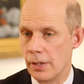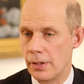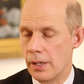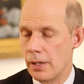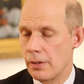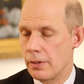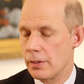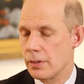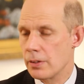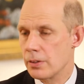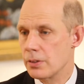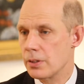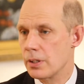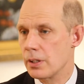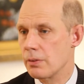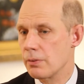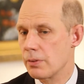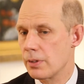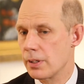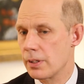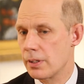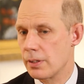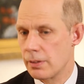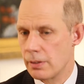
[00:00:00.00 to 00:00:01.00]
and
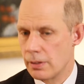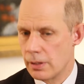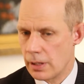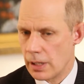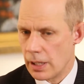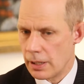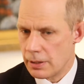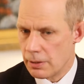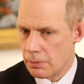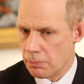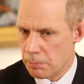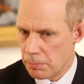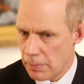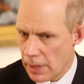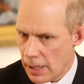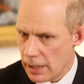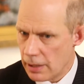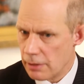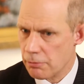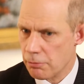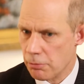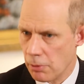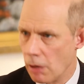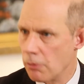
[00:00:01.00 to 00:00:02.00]
they're
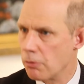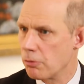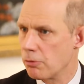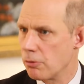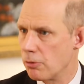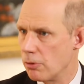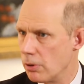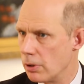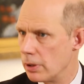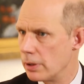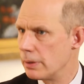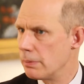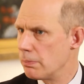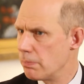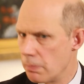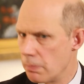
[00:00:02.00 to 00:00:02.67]
made of wood.